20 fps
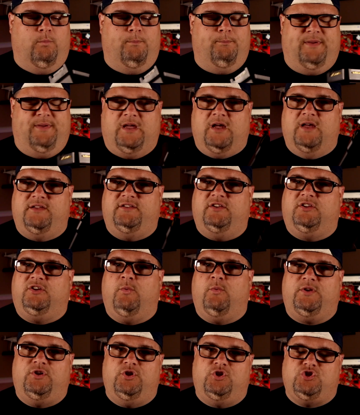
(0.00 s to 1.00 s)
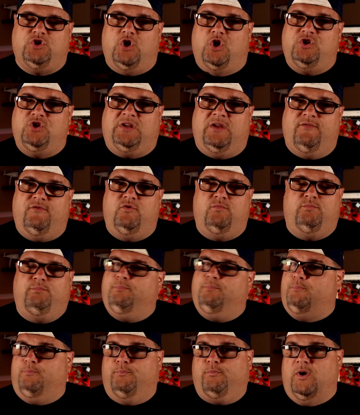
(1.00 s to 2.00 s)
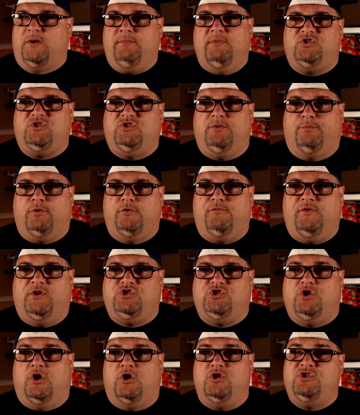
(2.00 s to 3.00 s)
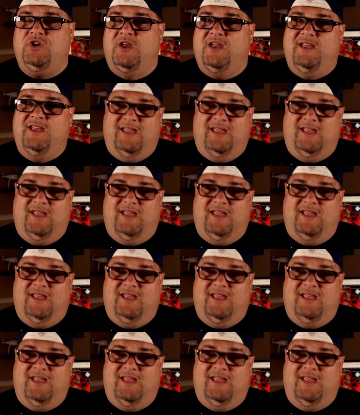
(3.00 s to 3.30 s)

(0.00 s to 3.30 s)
because it's going to give you pretty much the perfect charge